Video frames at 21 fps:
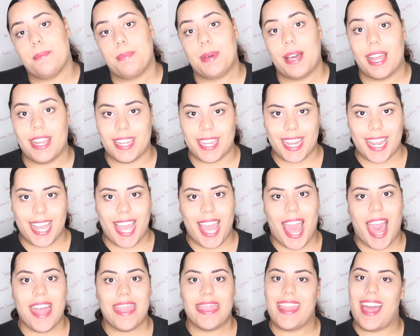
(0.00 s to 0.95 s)
But
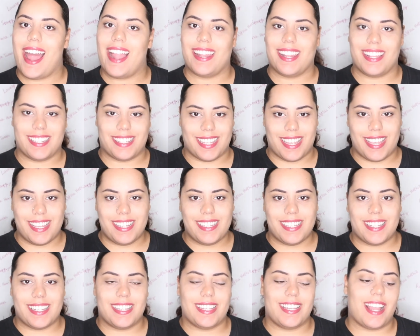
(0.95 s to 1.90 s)
that is it,
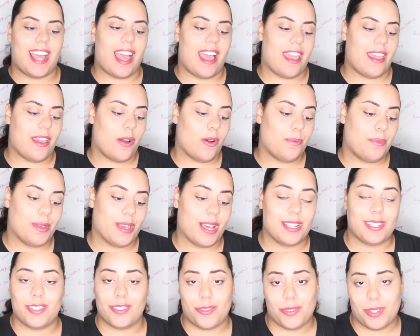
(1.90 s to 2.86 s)
and I hope you
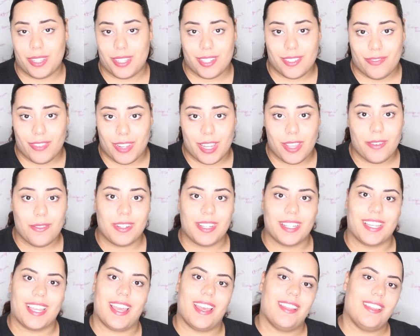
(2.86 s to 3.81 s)
guys enjoyed this video. And
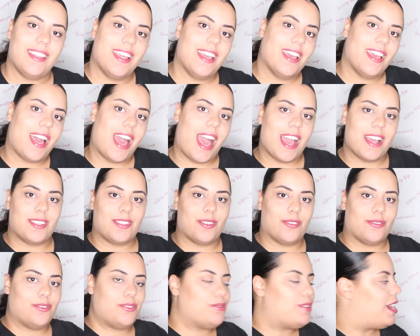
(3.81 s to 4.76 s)
again, I
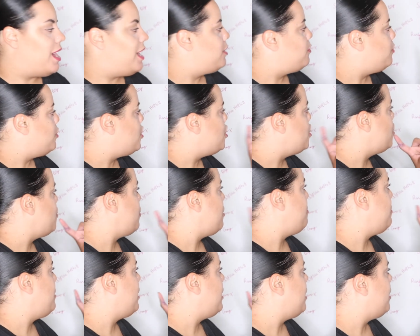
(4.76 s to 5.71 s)
told you guys what to do in the
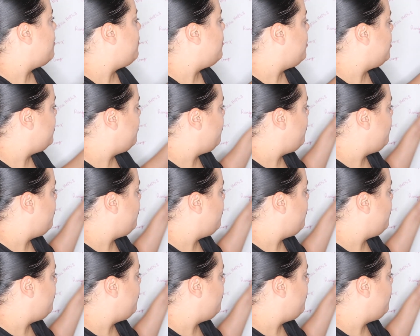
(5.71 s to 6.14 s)
beginning of this